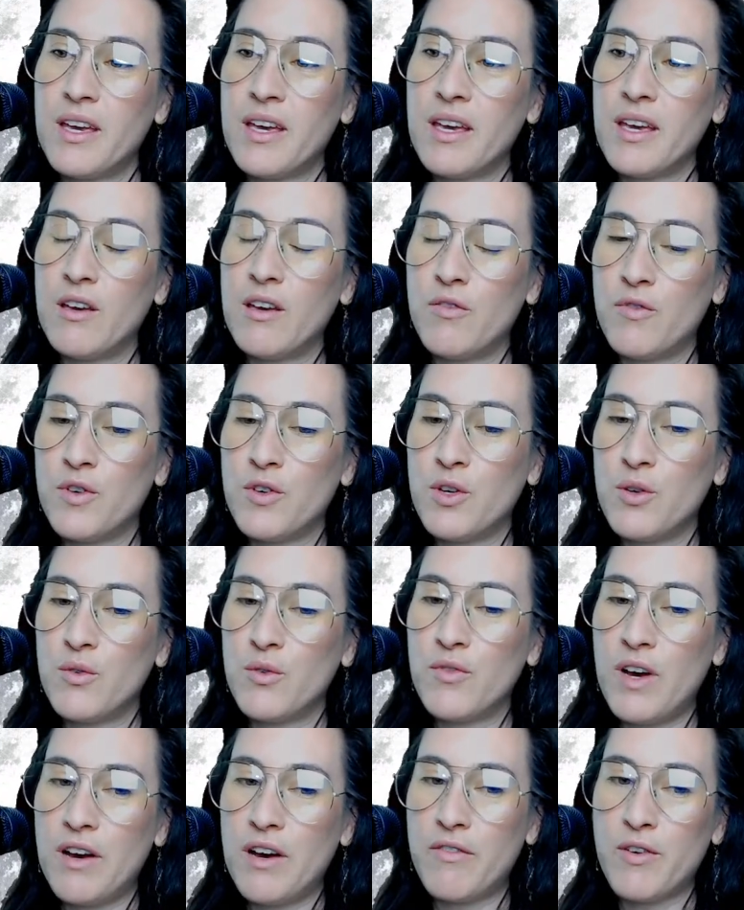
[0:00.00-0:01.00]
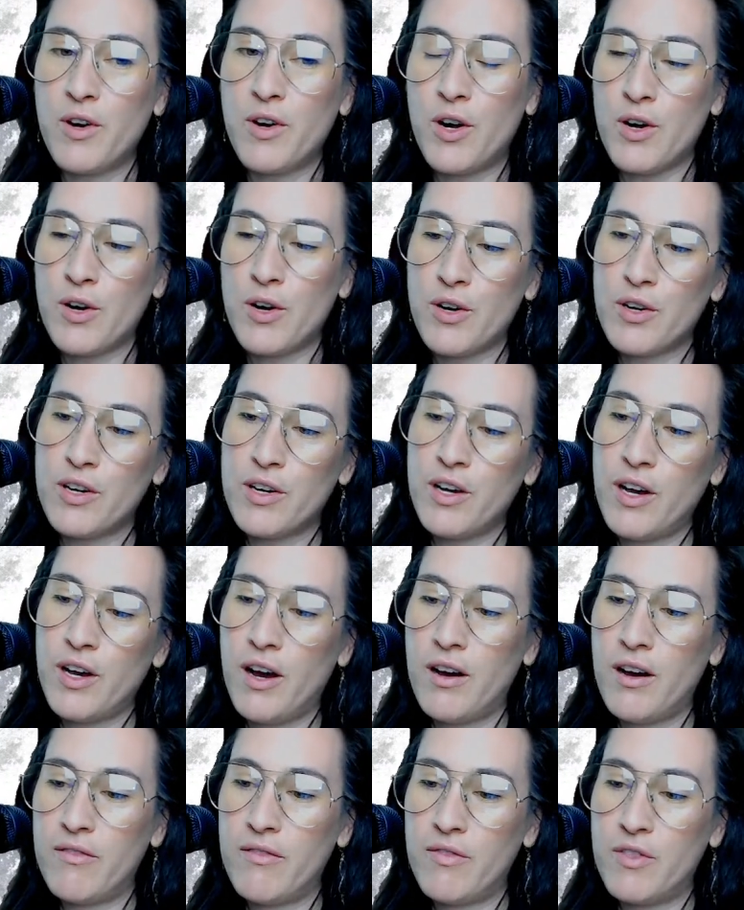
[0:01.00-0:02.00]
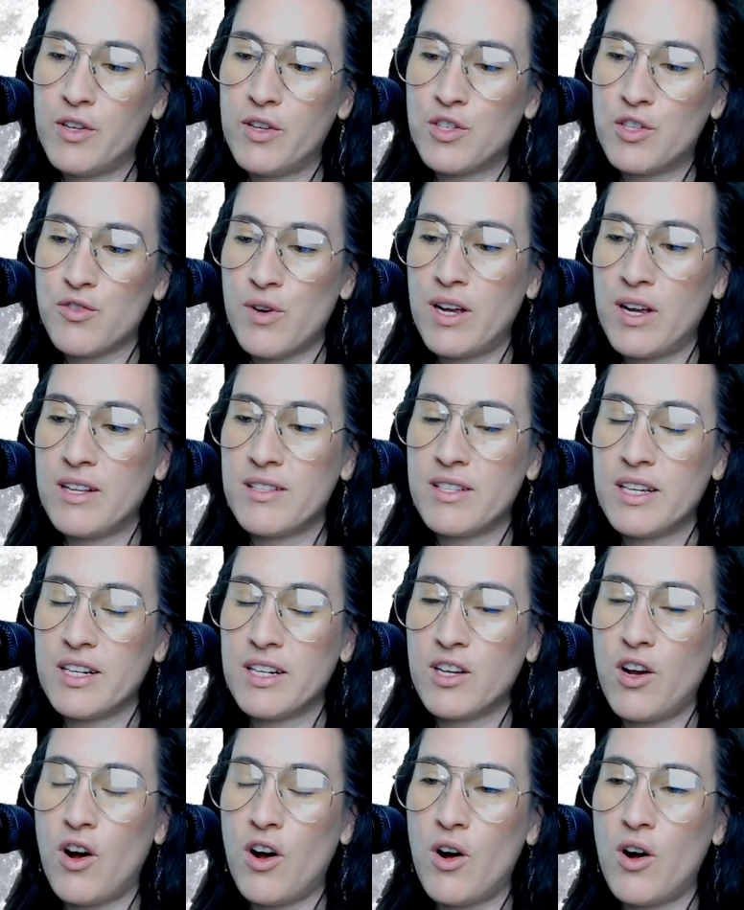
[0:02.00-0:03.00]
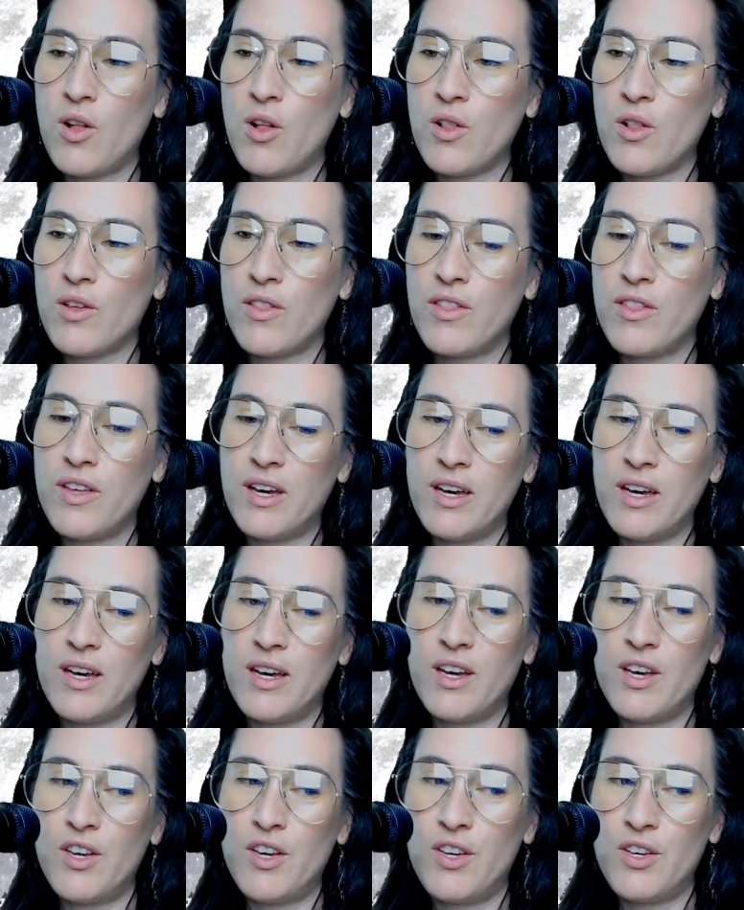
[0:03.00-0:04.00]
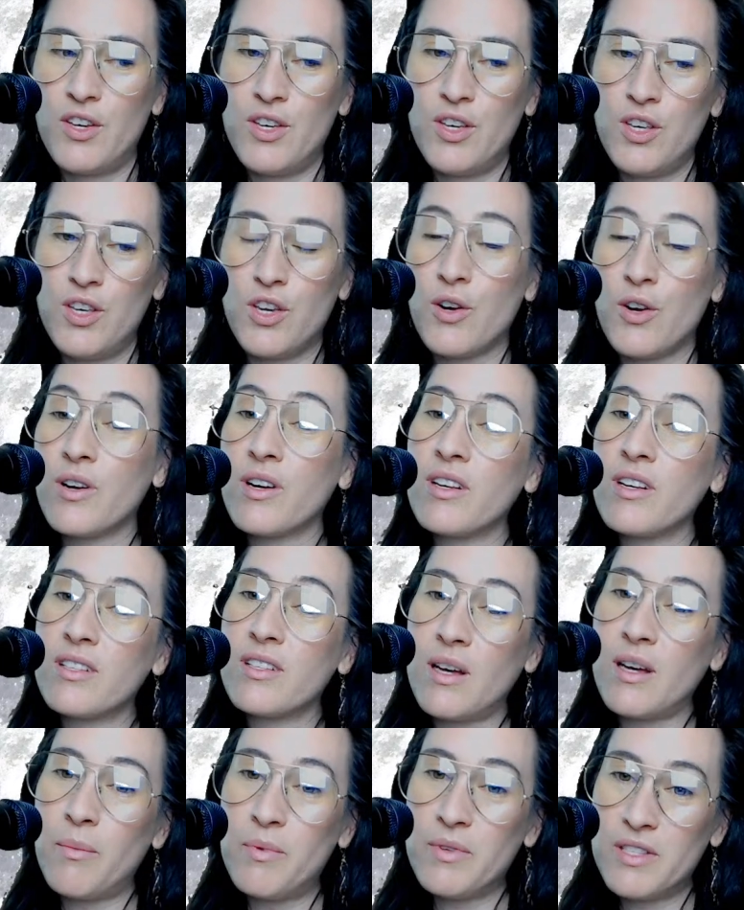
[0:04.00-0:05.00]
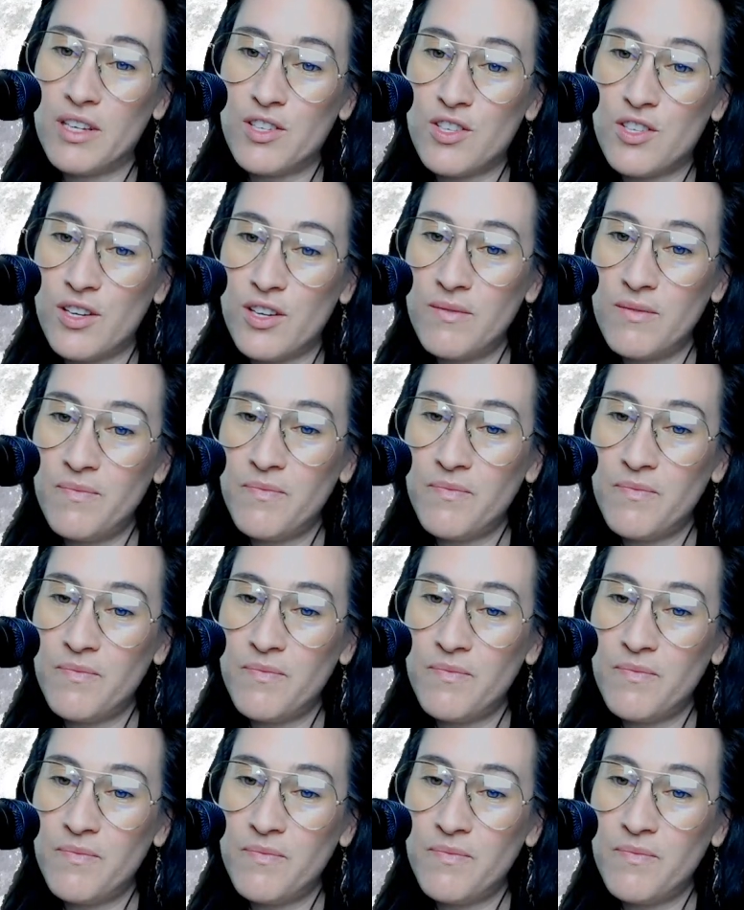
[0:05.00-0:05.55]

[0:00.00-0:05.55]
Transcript: If you've ever heard of the transit called the Uranus opposition,